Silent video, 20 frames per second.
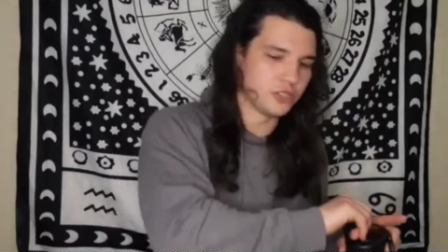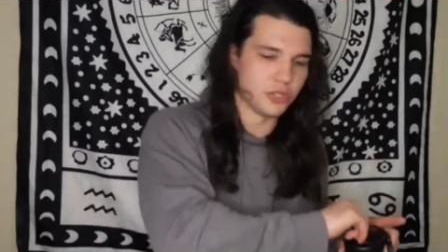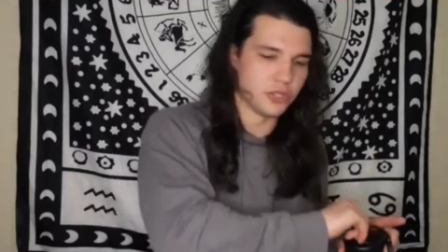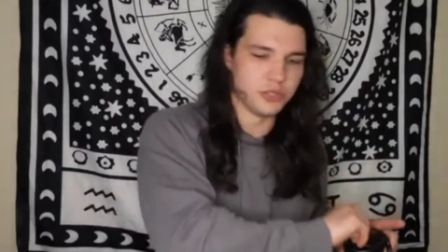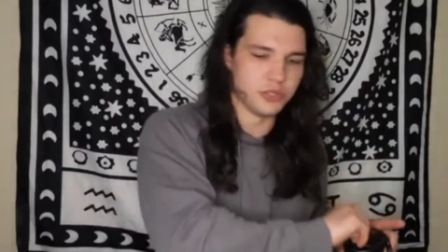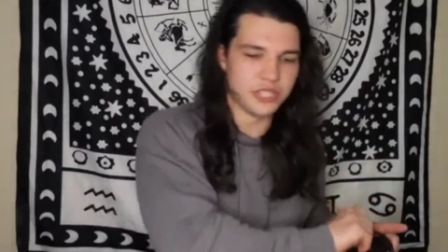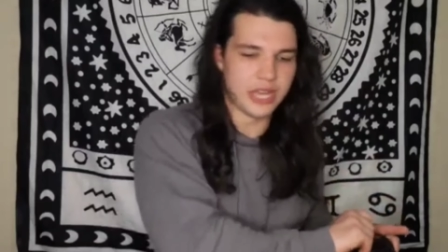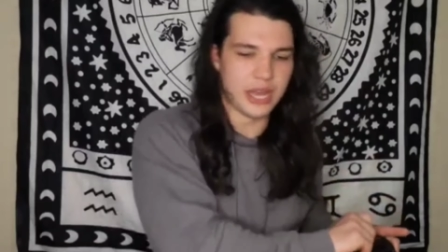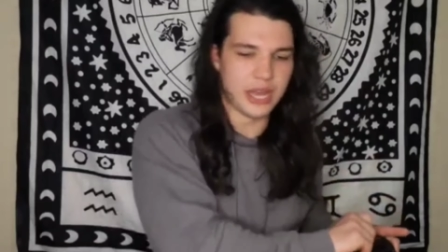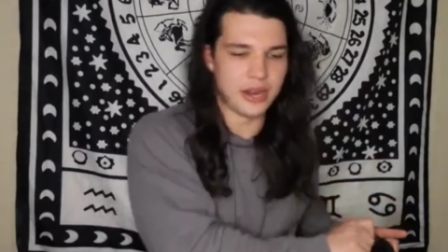it.
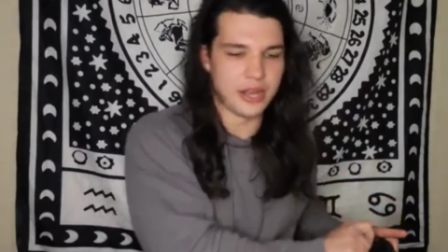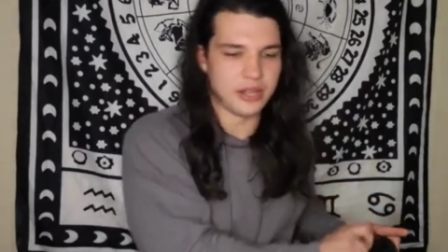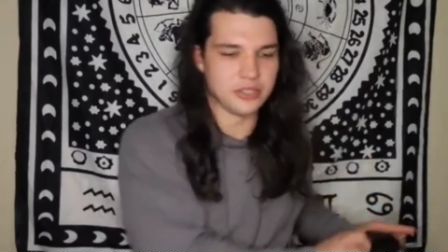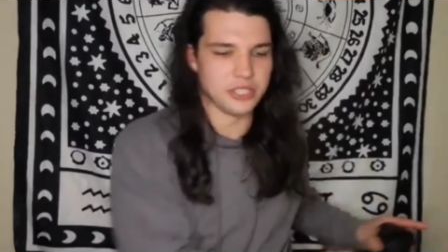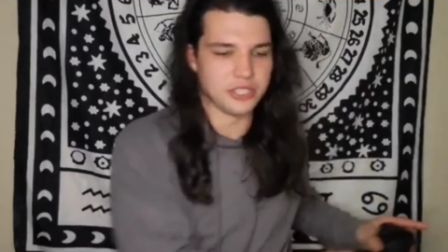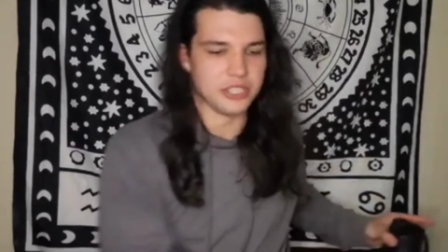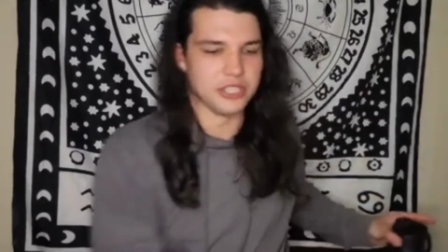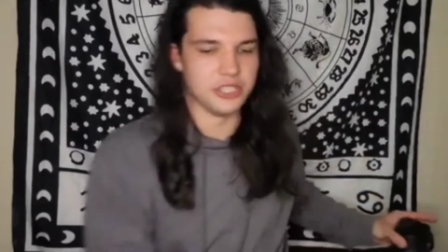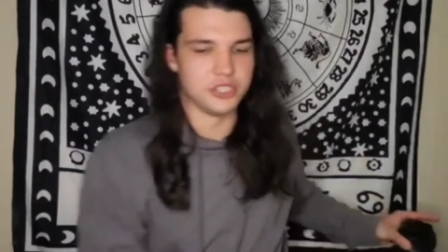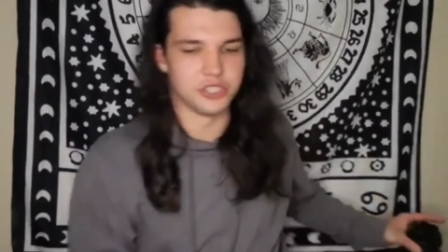Also, shout out
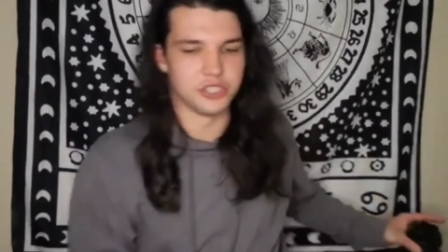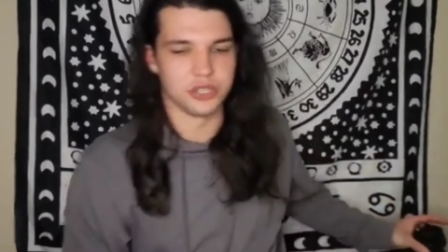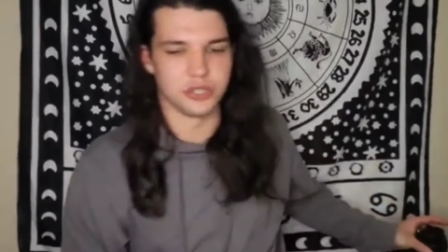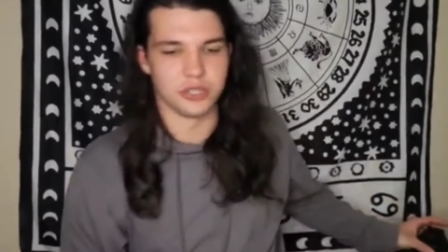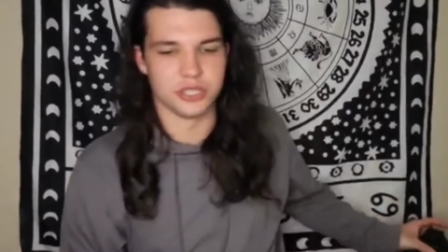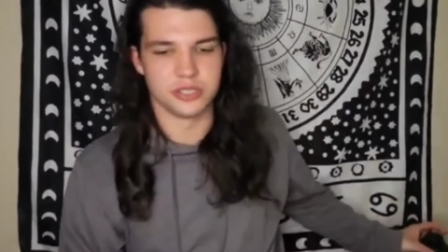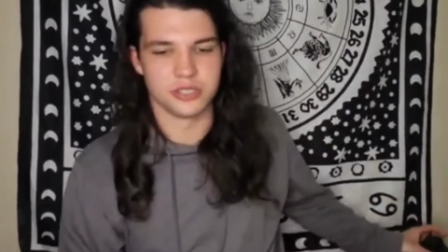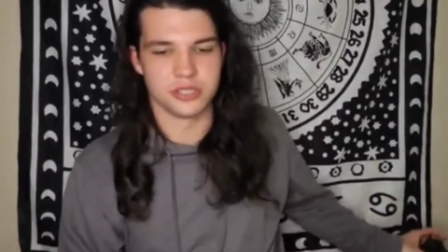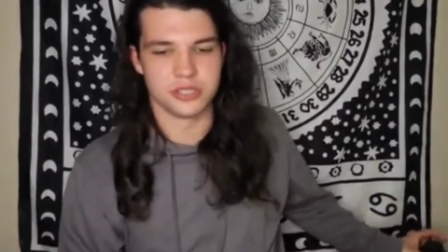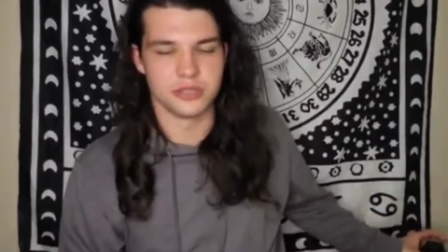to
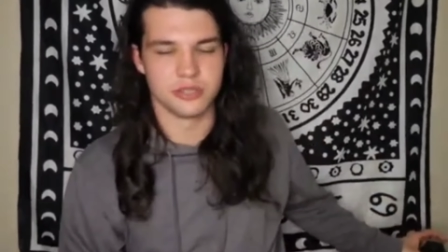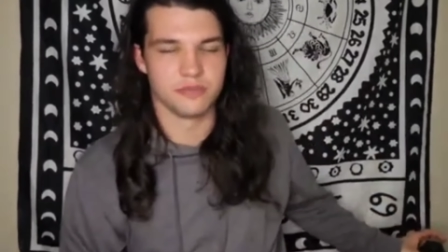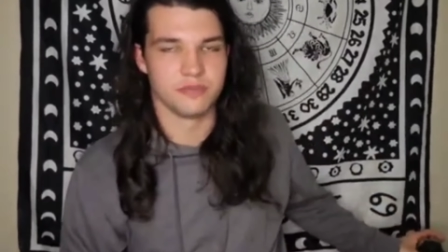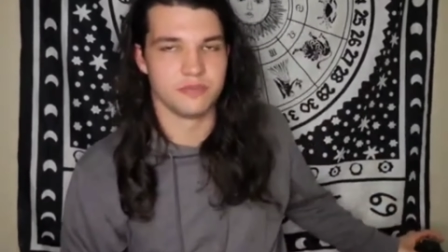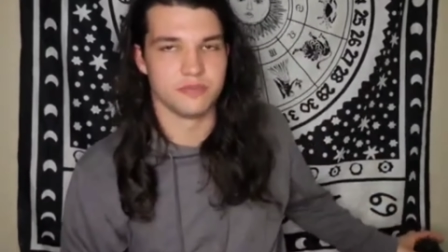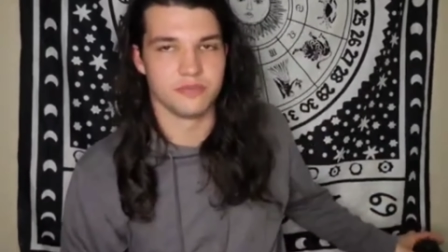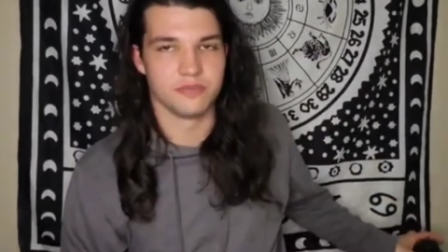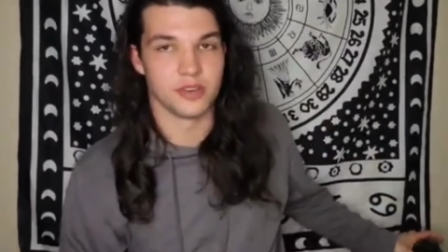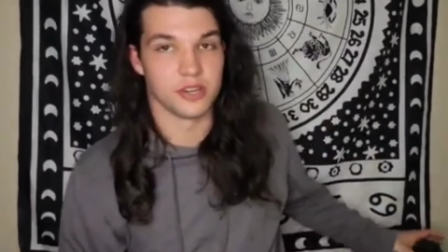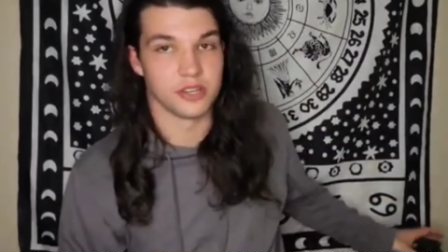insurance,
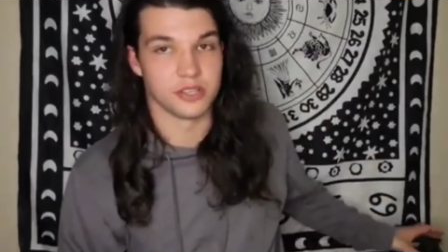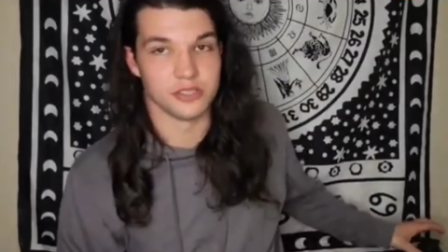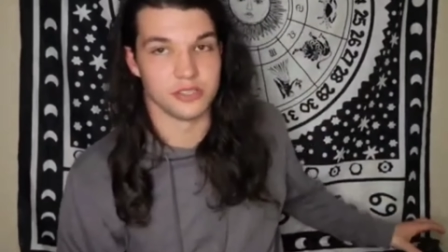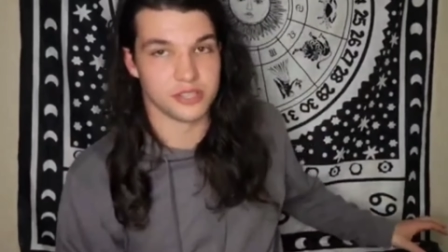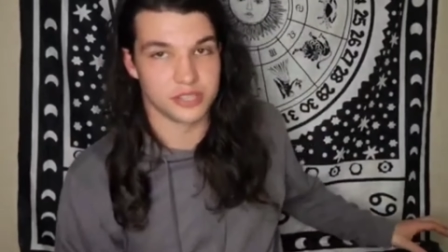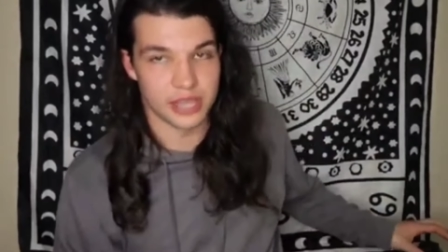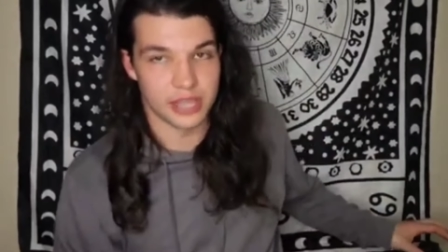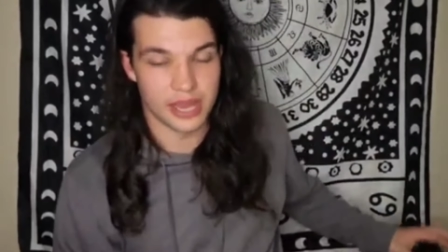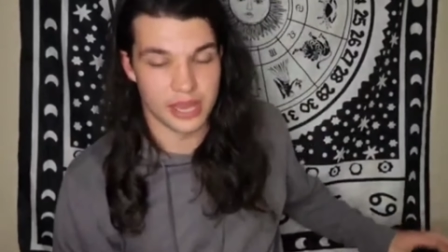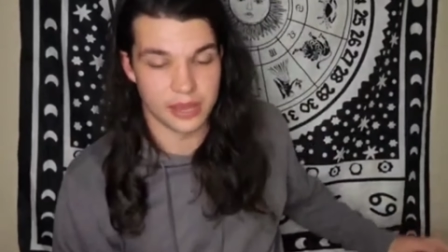fucking
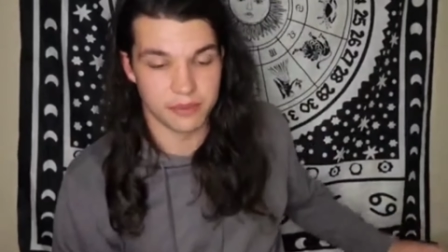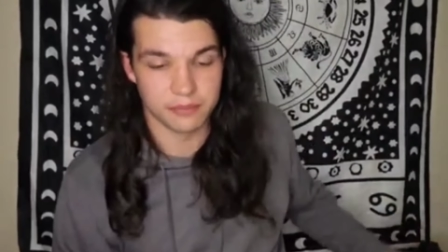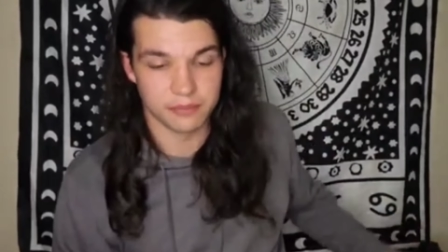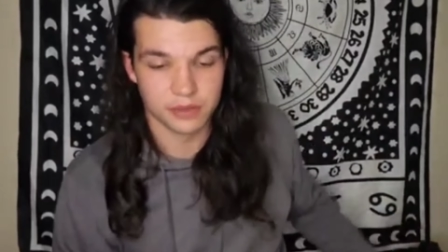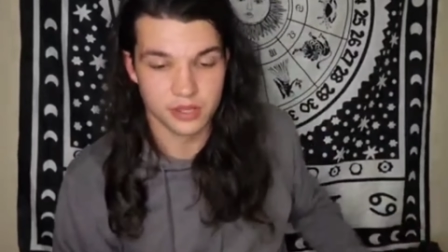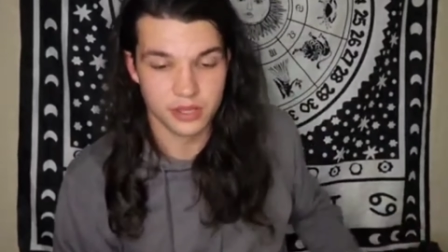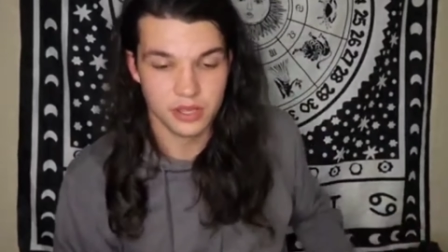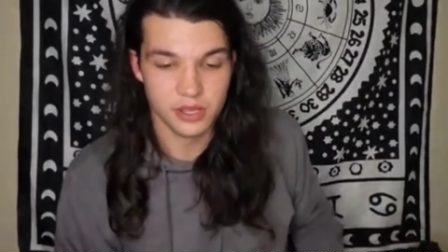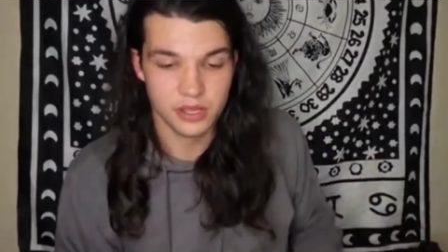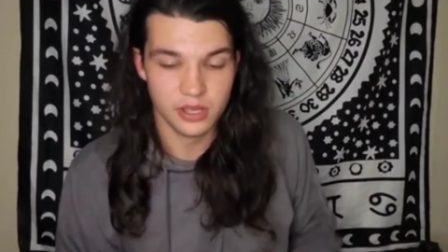scam,
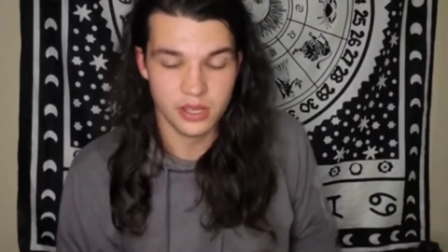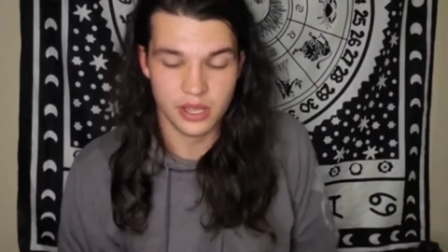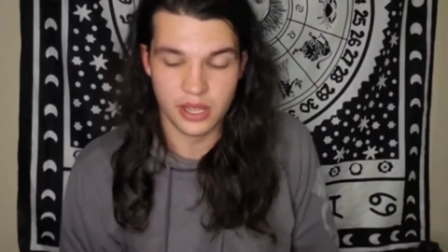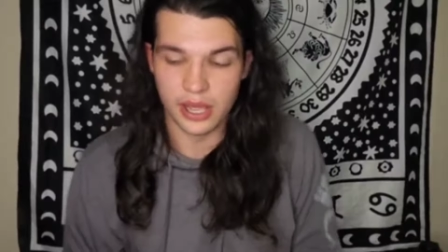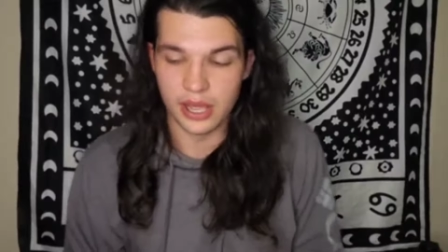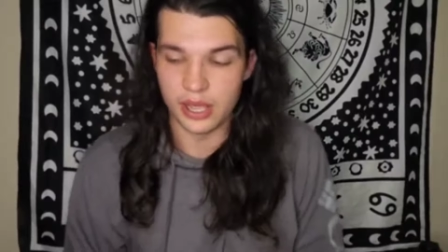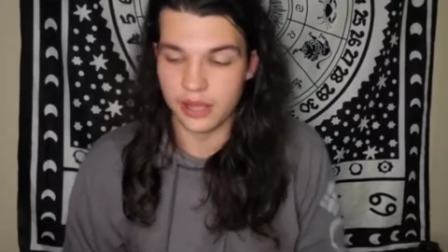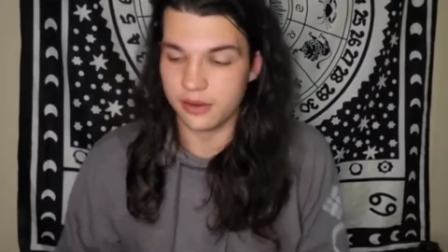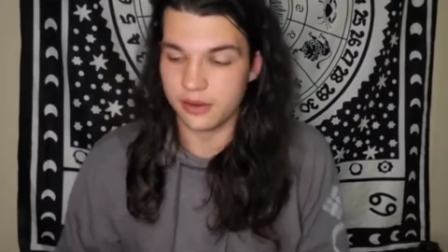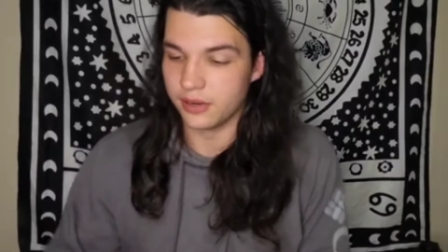
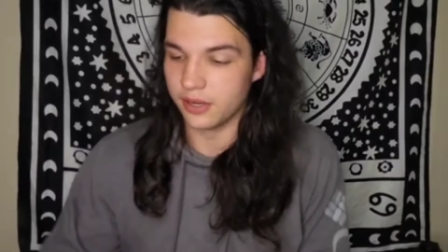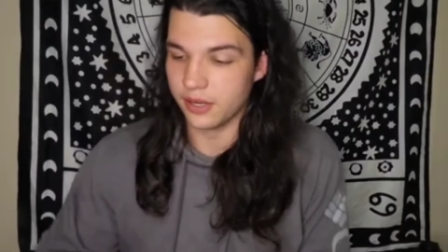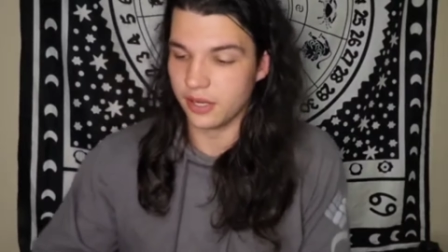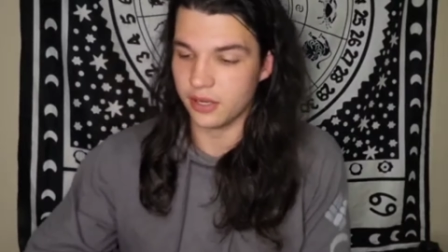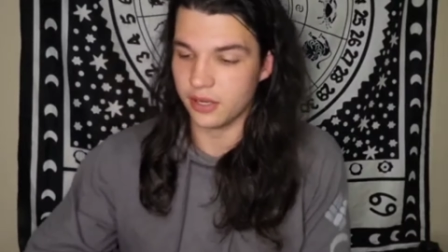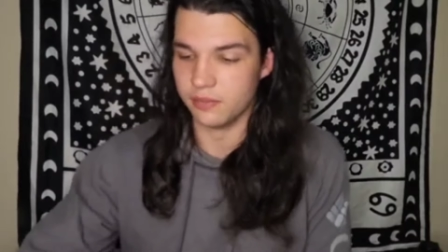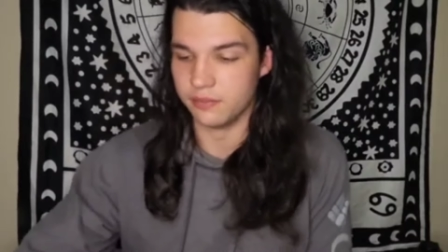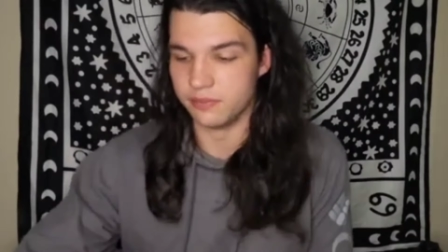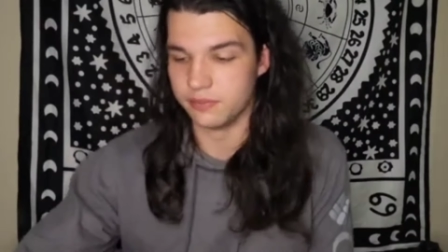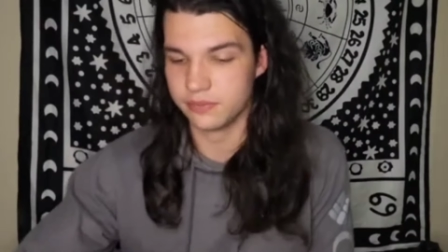and
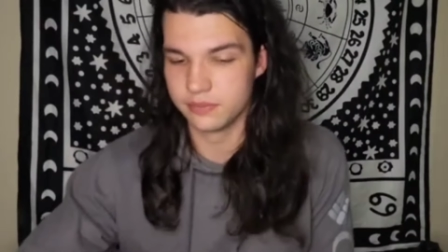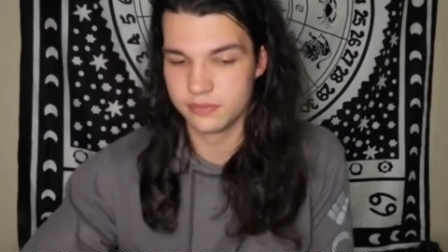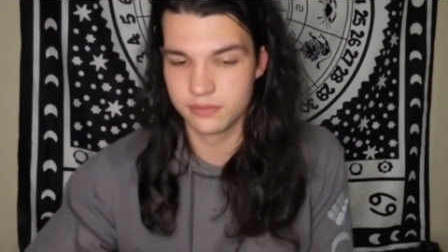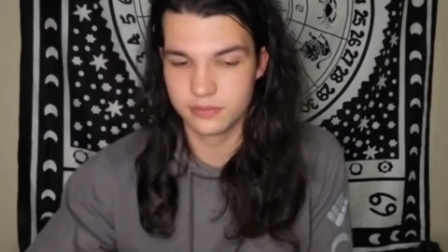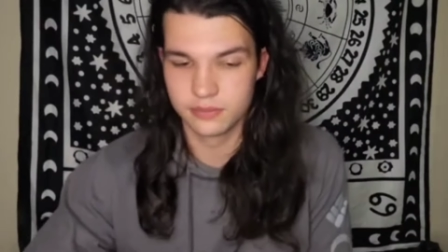um,